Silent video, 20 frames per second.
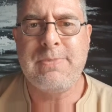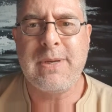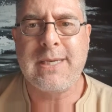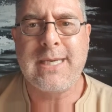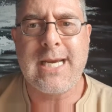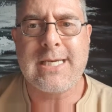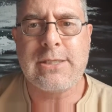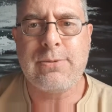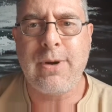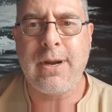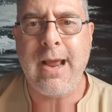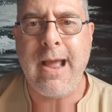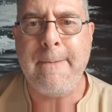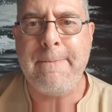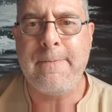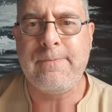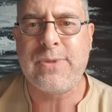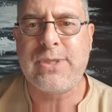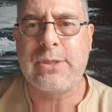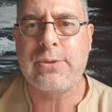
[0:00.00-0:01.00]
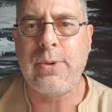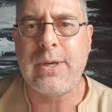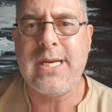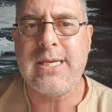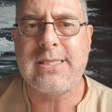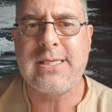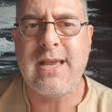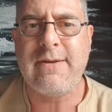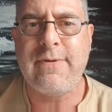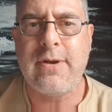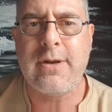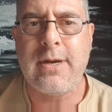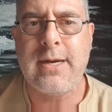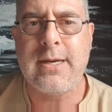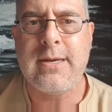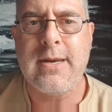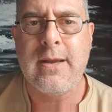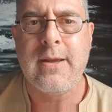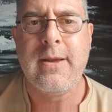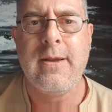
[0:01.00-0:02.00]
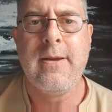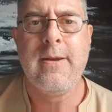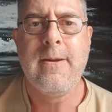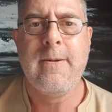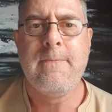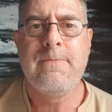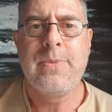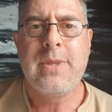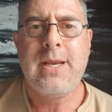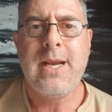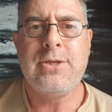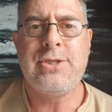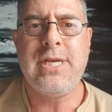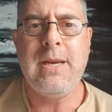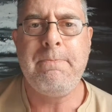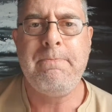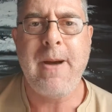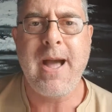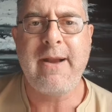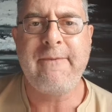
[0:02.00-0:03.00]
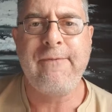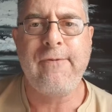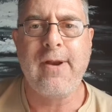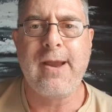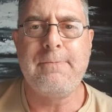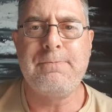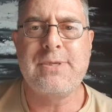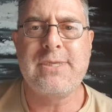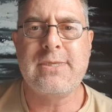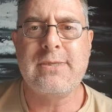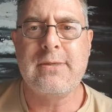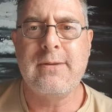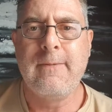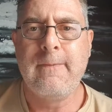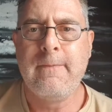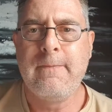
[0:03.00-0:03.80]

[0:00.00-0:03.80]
But guess what happens? 2017, and she backflips